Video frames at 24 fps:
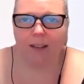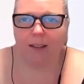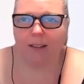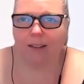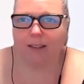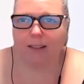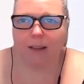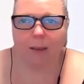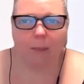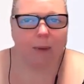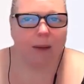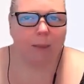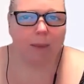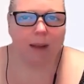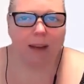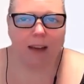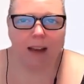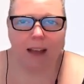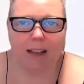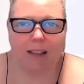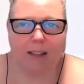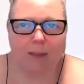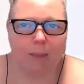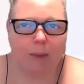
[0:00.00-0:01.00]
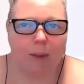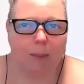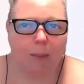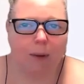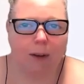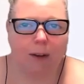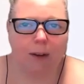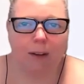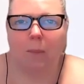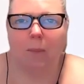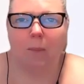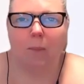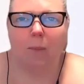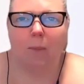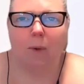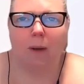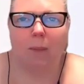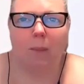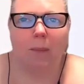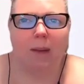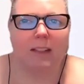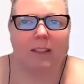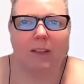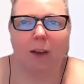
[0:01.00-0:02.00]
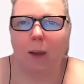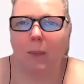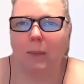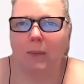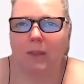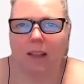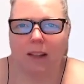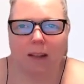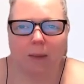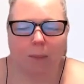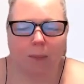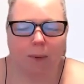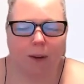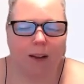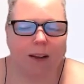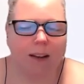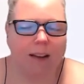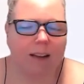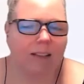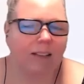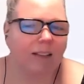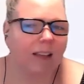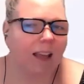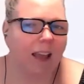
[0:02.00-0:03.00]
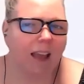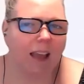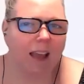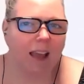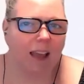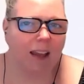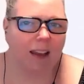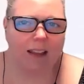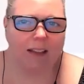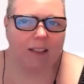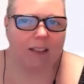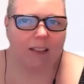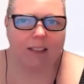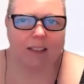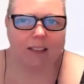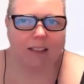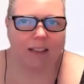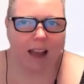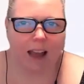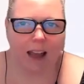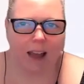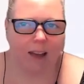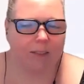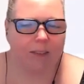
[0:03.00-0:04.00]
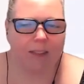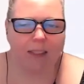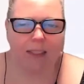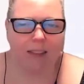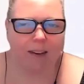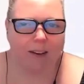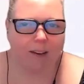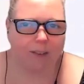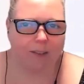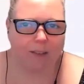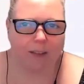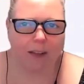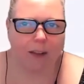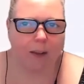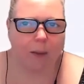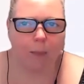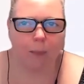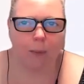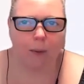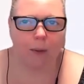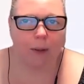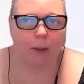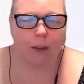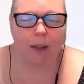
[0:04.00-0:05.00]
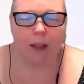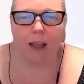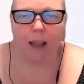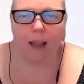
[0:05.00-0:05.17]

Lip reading: Somebody might ask me about one of my top selling products, and I just have it there available,